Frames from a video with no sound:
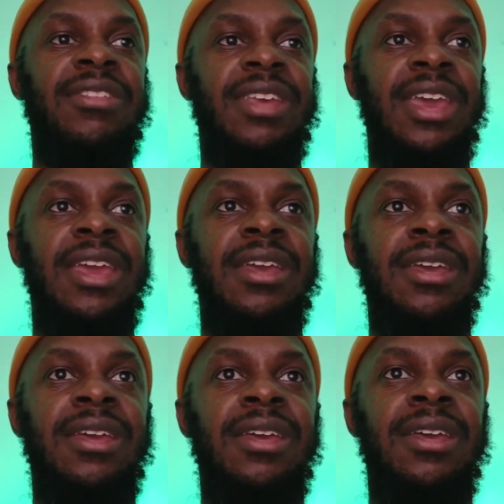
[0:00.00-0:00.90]

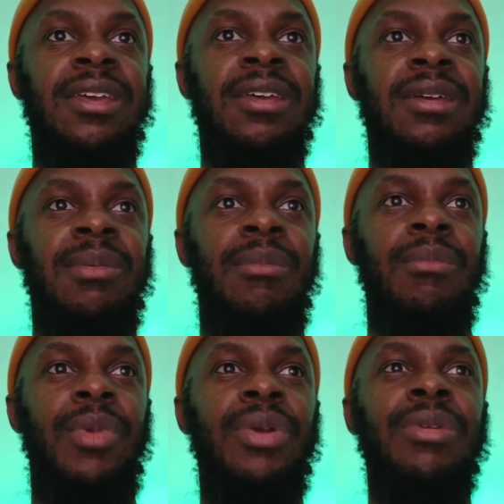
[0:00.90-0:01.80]
see
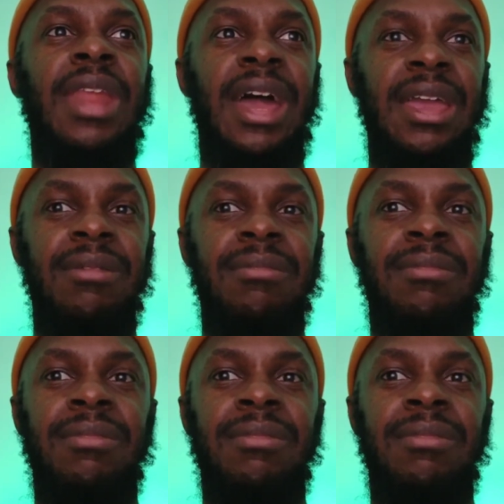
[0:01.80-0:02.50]
Moon Knight